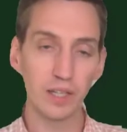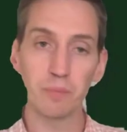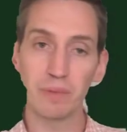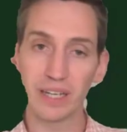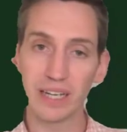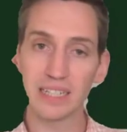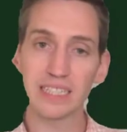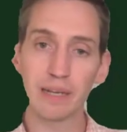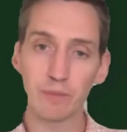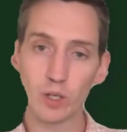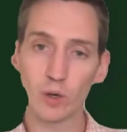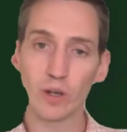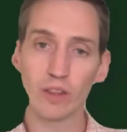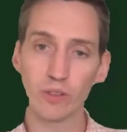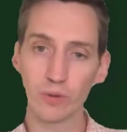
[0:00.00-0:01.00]
Because I'm
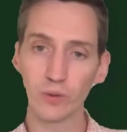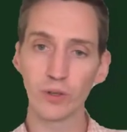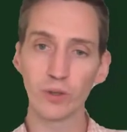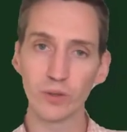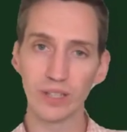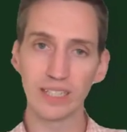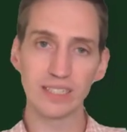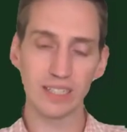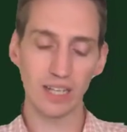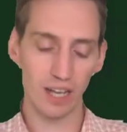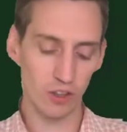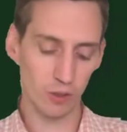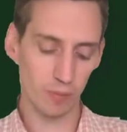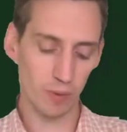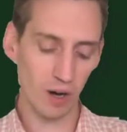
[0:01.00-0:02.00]
going through this
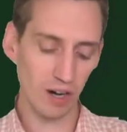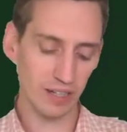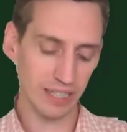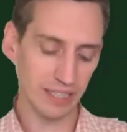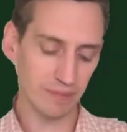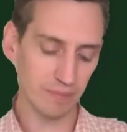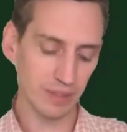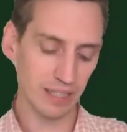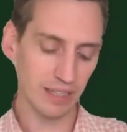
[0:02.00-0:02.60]
other party,